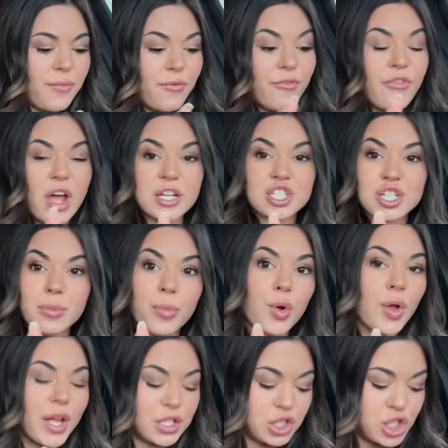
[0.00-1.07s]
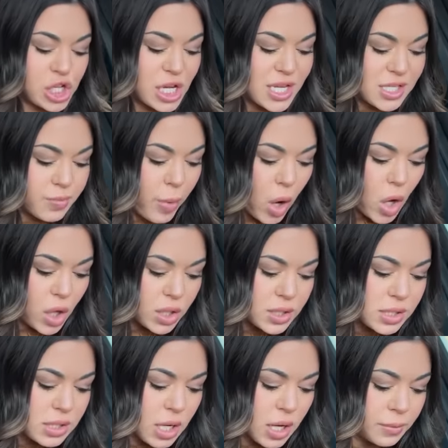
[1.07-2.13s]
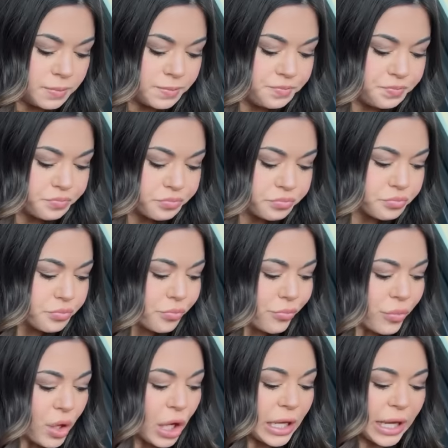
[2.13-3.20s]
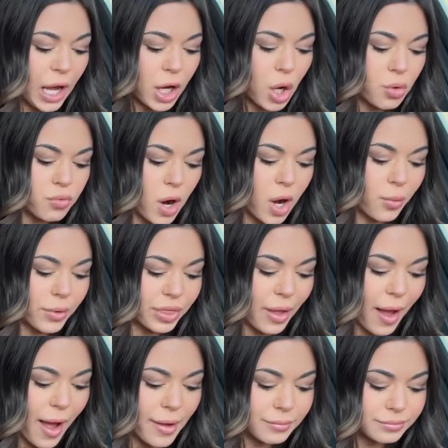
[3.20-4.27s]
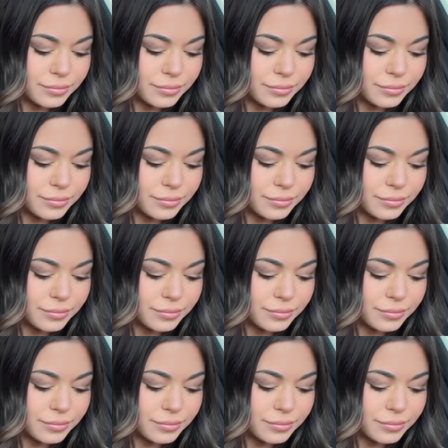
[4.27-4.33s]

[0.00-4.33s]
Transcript: vegetable and cheese balls. Can't go wrong with that.